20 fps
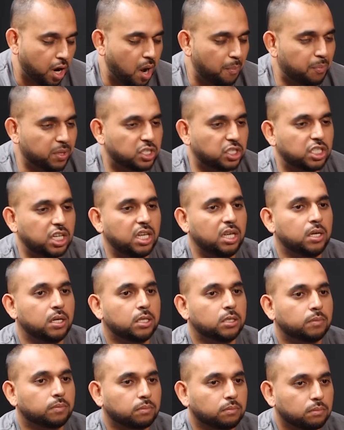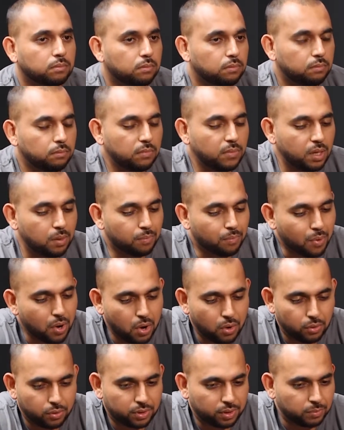up. But see,
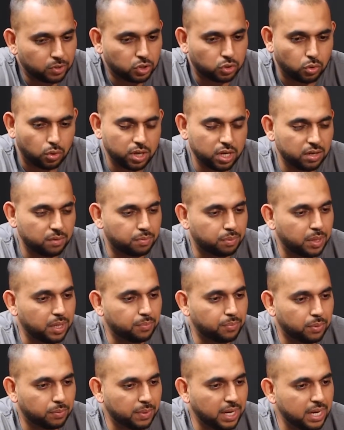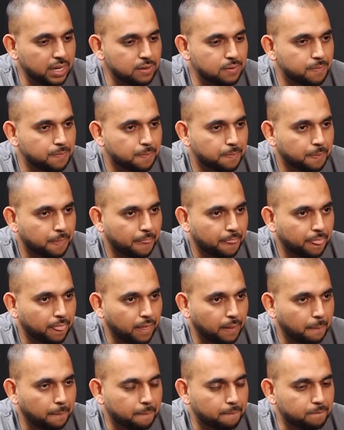bro, the majority of people, man,
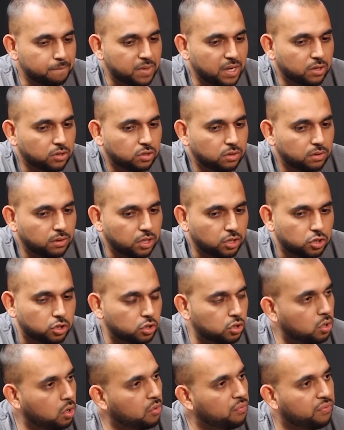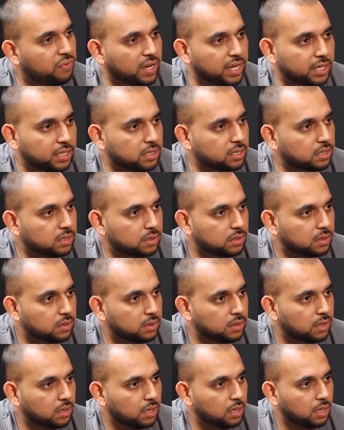they're snowflakes.
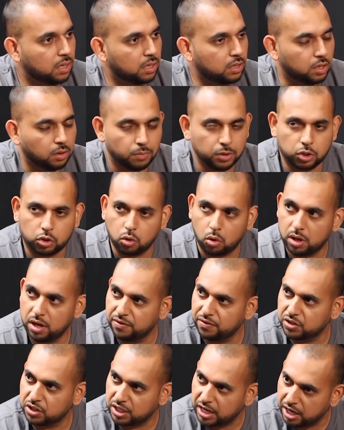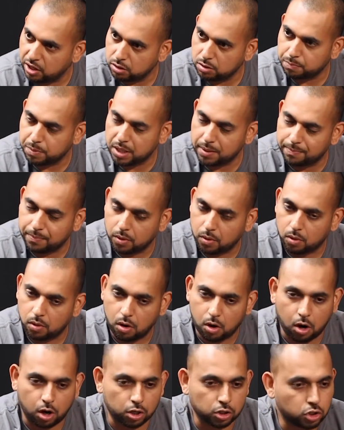The majority of
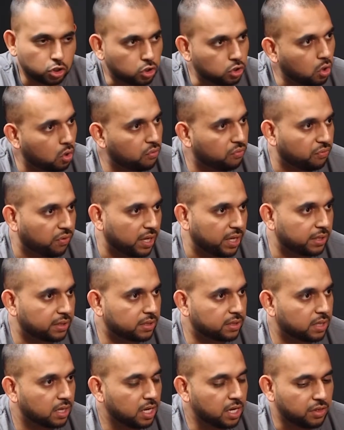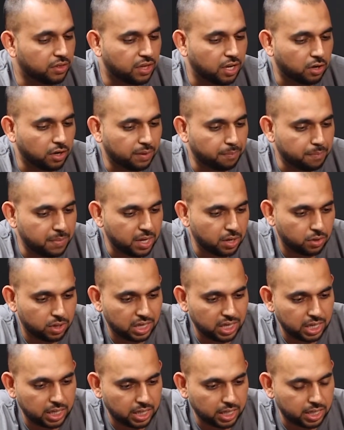salespeople are snowflakes. Yep. They're
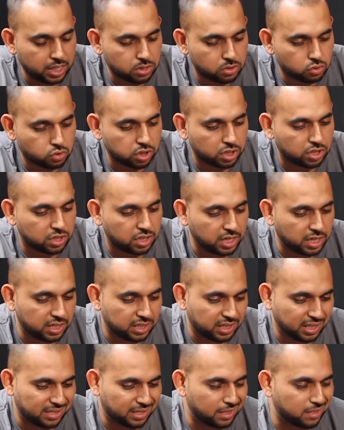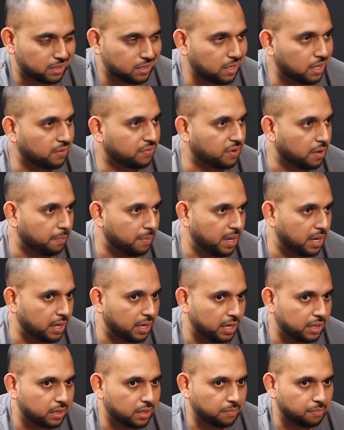merely interested in success instead of
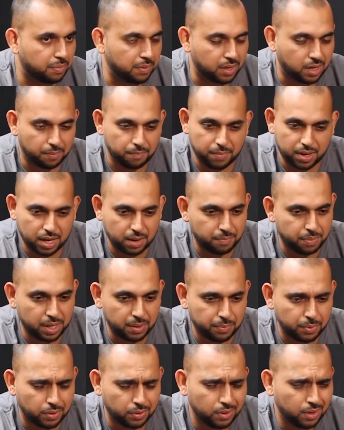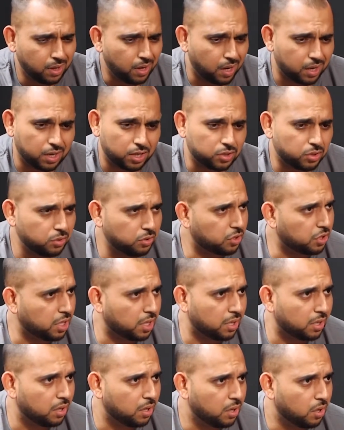committed. And committed people are going to do
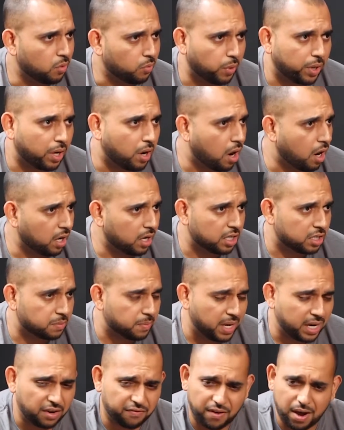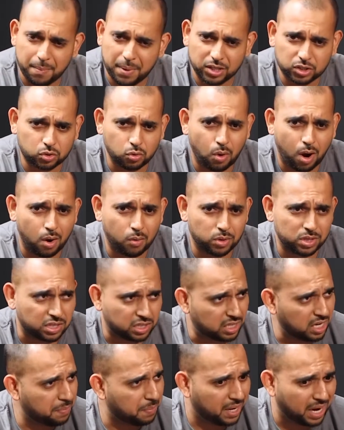shit regardless, man. If I'm on 2 hours of
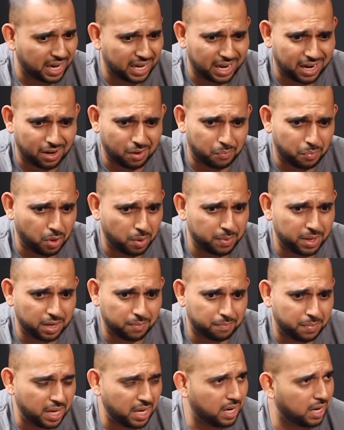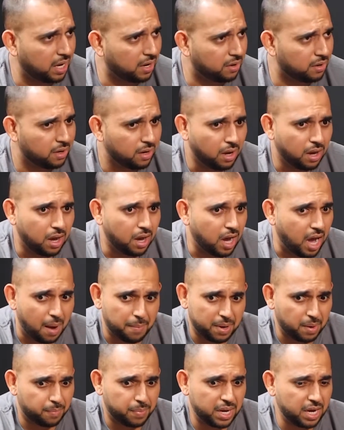sleep and I got an appointment to be here,
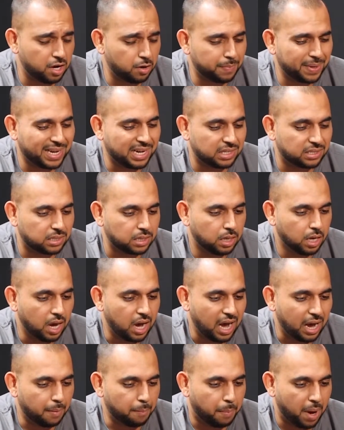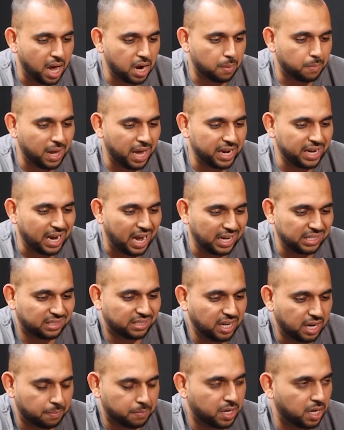I'm going to be here because Bottom line, I
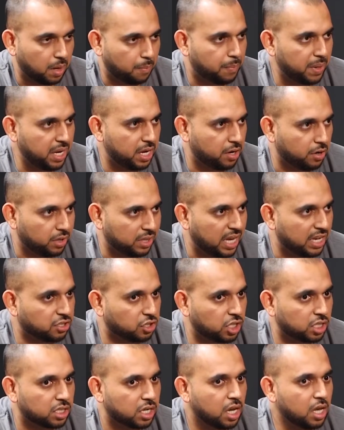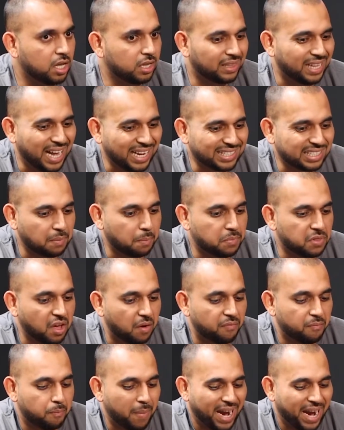said I'm gonna be here, and that's the